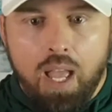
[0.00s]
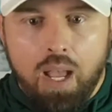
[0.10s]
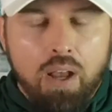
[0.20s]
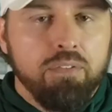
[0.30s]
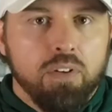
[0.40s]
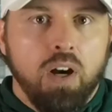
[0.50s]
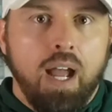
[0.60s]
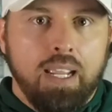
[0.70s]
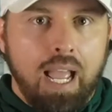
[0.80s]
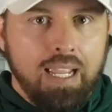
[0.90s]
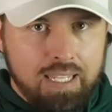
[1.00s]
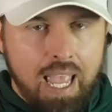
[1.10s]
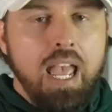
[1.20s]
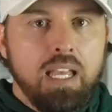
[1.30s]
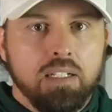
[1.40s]
However, I
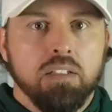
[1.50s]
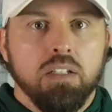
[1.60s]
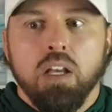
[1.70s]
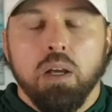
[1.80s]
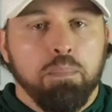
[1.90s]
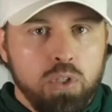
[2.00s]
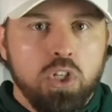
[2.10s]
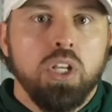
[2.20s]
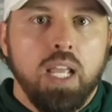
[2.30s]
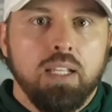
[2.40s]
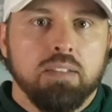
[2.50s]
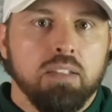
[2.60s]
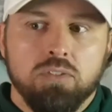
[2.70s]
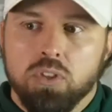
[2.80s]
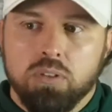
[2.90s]
can appreciate
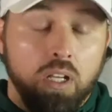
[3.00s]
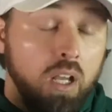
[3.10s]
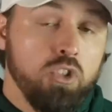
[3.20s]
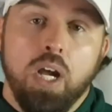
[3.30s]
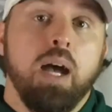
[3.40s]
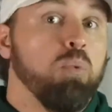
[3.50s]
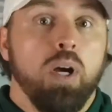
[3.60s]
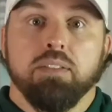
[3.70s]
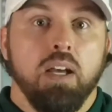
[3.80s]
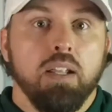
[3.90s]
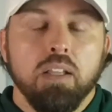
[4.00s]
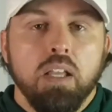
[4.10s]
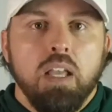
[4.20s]
just a job well done.